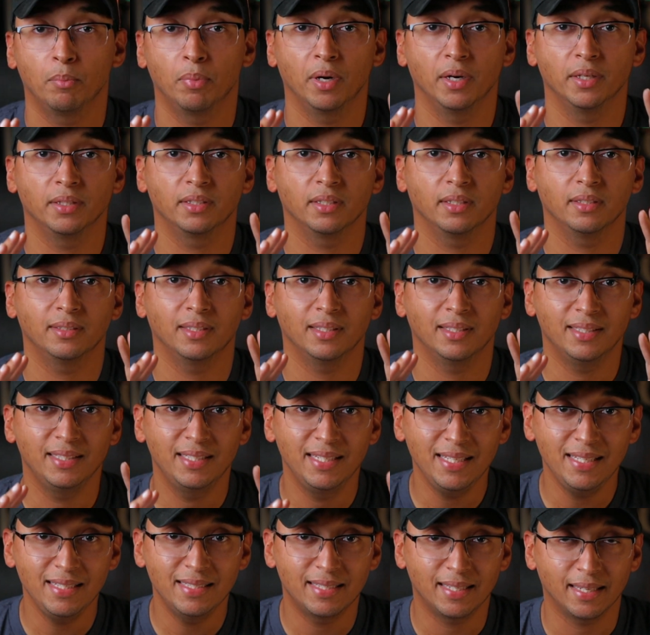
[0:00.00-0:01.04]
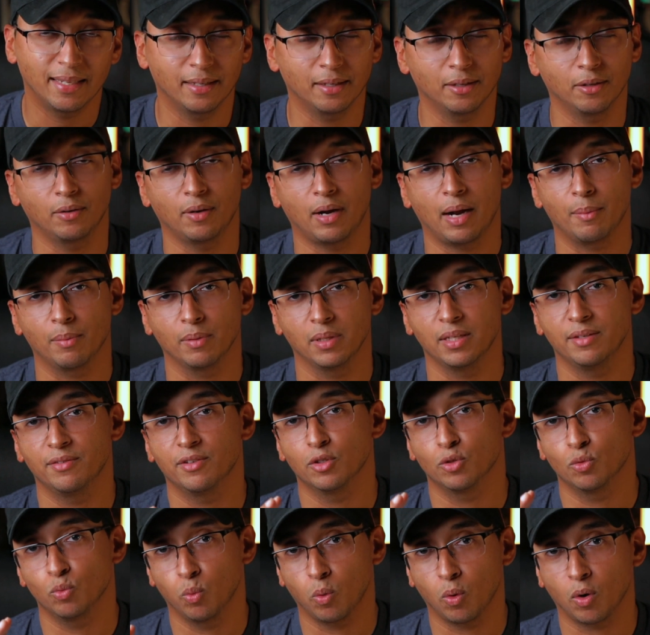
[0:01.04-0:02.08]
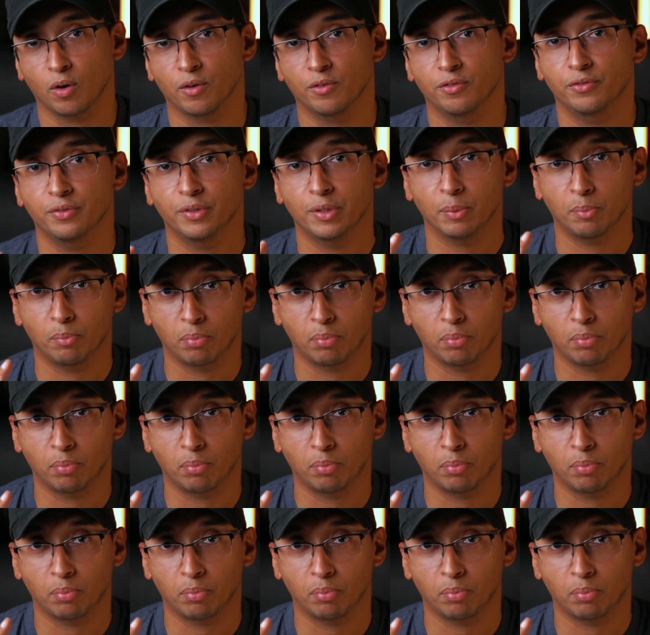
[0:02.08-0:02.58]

but the detail I believe is worth the